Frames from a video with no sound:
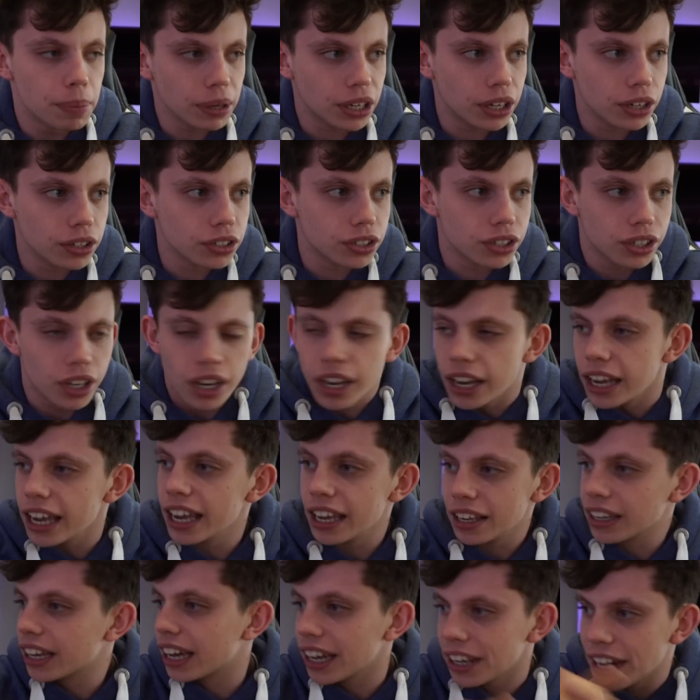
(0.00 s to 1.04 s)
because
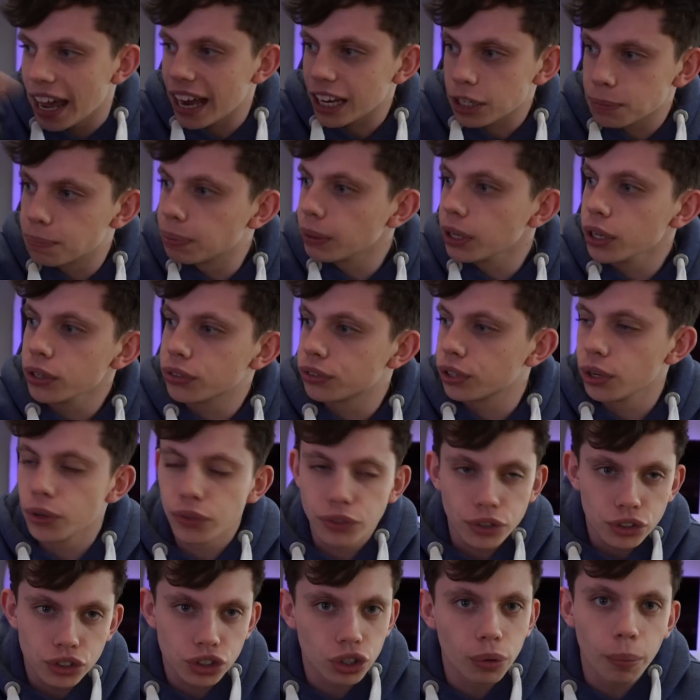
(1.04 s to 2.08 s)
it connects
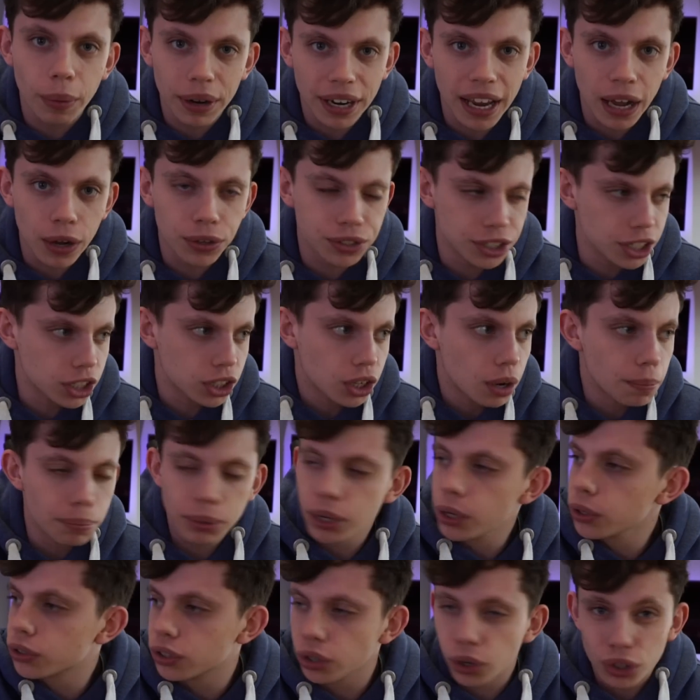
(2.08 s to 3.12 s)
Bluetooth to someone else's
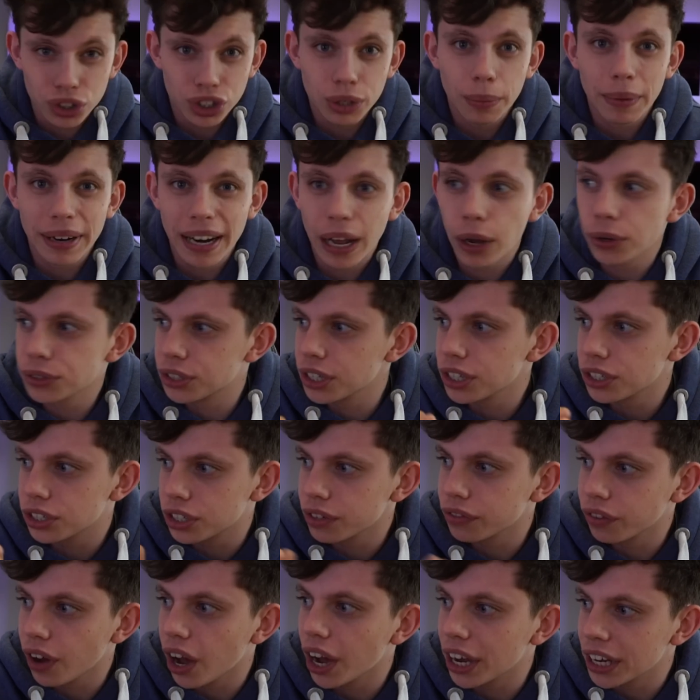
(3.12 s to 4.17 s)
computer or someone else's
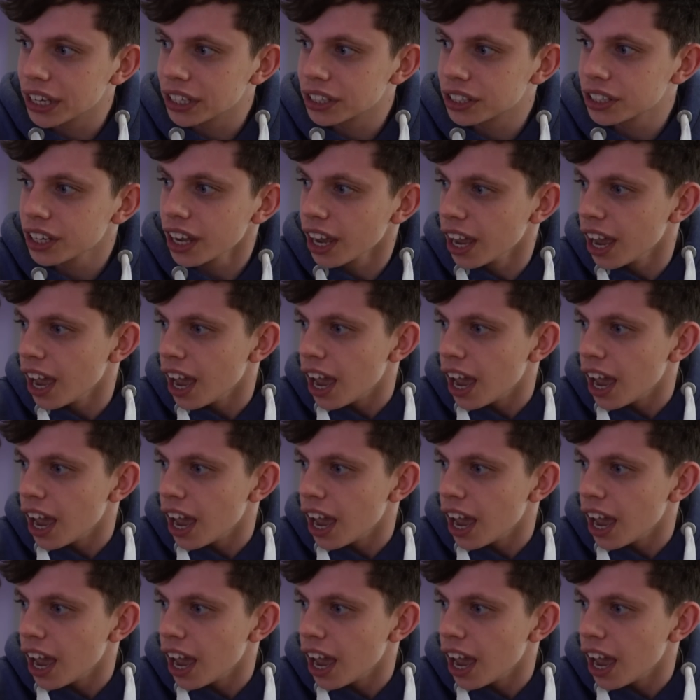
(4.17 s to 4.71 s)
device.